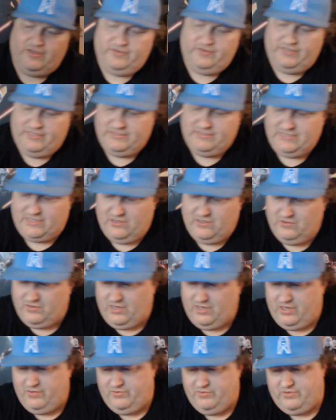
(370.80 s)
he's like
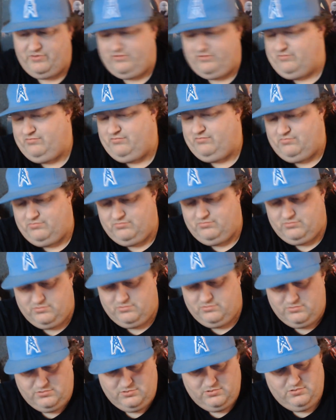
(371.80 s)
okay with.
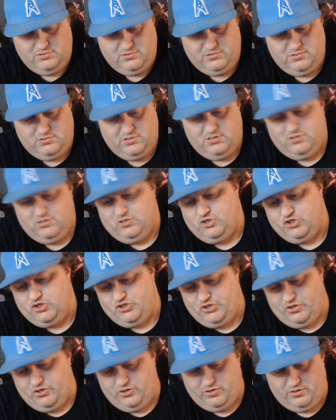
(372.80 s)

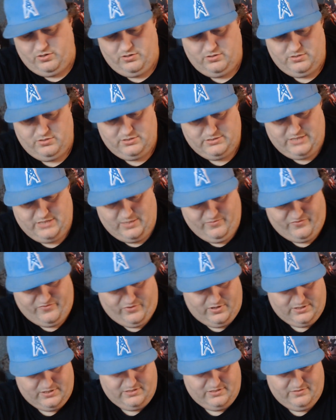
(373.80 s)
Sure,
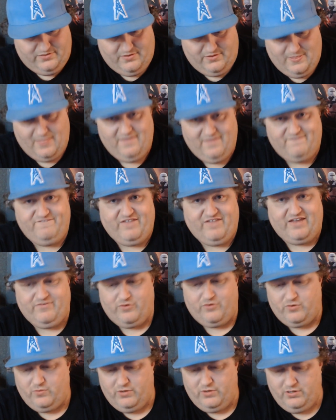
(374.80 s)
Cyberfrog's the
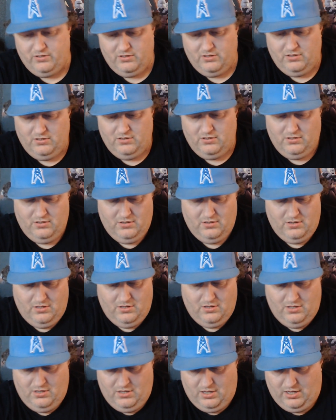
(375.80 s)
favored one.
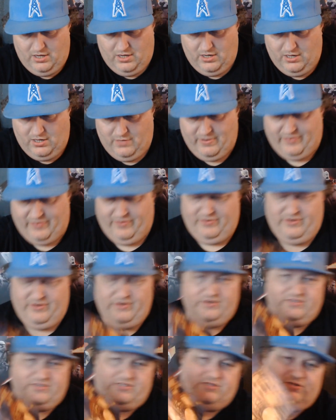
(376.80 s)
And then
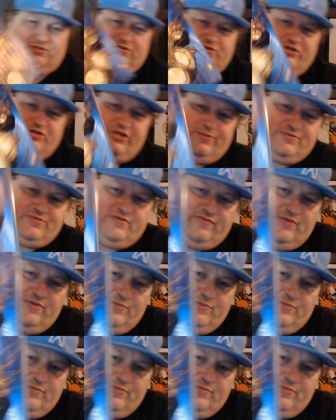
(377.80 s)
here's the ships of them